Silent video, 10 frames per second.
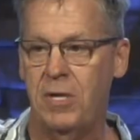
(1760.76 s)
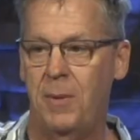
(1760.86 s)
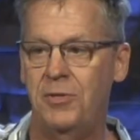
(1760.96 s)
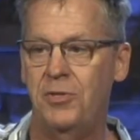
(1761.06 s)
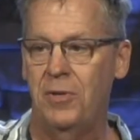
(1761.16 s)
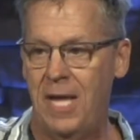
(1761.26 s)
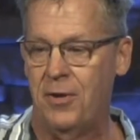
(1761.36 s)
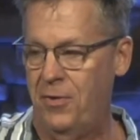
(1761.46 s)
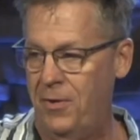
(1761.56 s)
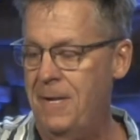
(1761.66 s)
coming to
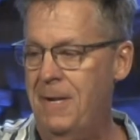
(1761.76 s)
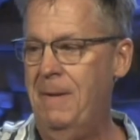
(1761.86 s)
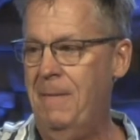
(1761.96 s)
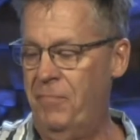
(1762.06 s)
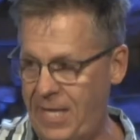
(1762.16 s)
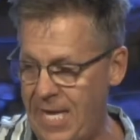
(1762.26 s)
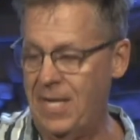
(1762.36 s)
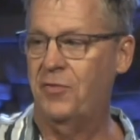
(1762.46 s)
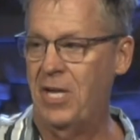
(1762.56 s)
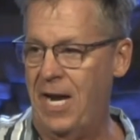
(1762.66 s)
later. The king
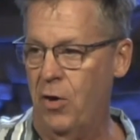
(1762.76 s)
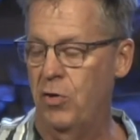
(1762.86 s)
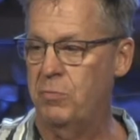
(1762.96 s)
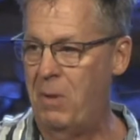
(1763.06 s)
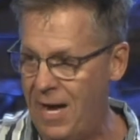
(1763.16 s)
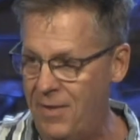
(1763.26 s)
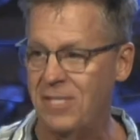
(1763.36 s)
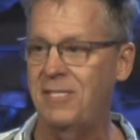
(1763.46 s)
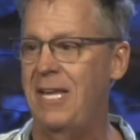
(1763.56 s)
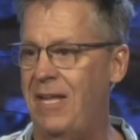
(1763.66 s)
of Tyre, who's behind the
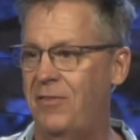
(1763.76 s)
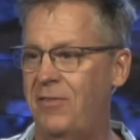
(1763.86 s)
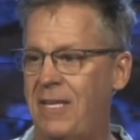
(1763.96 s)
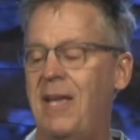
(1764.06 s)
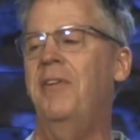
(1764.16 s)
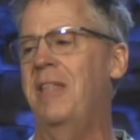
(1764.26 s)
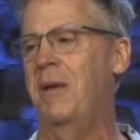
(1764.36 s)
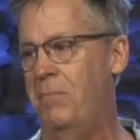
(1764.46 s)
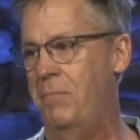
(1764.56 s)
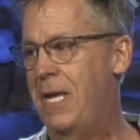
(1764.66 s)
scenes, giving
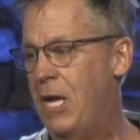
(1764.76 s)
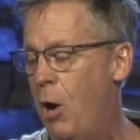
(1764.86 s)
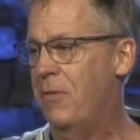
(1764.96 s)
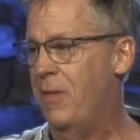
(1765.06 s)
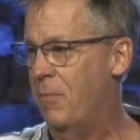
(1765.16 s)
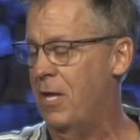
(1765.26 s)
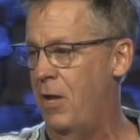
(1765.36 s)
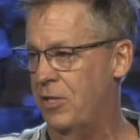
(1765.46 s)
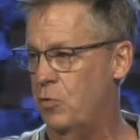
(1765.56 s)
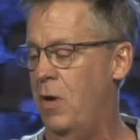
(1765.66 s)
them, helping them get
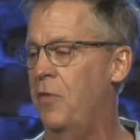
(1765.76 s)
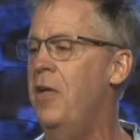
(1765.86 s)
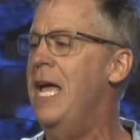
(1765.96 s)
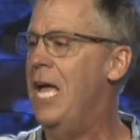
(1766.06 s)
all this wealth,